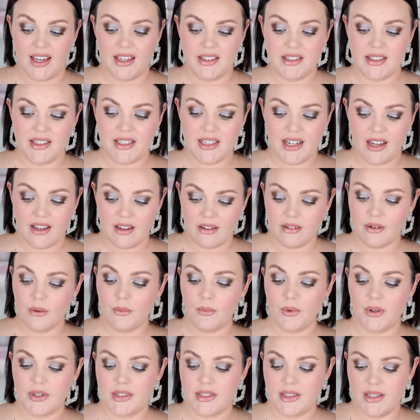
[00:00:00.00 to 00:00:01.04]
hands down,
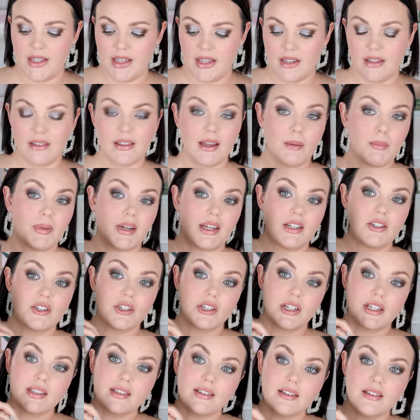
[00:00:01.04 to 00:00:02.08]
was the
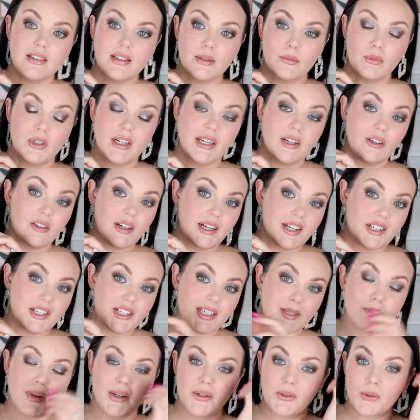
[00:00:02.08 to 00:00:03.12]
Glaminatrix Glimmering
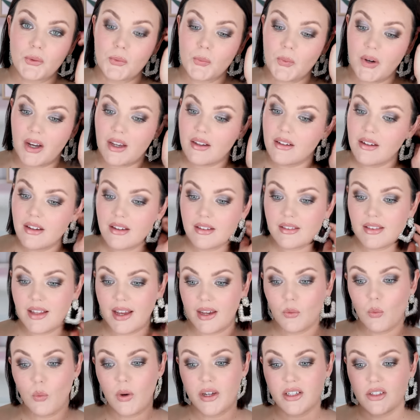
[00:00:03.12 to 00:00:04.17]
Creatures Bundle 1.
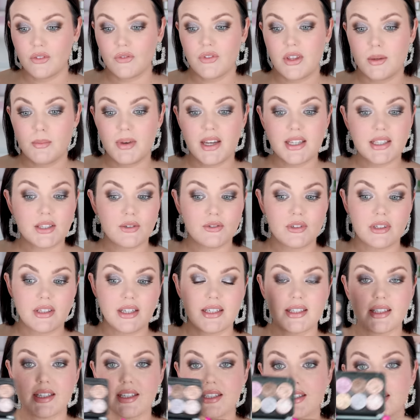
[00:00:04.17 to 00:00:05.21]
Like one of the best
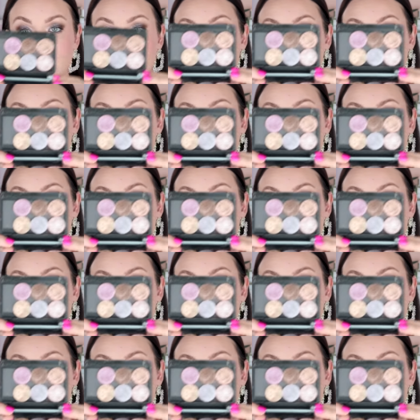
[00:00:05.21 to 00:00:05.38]
releases.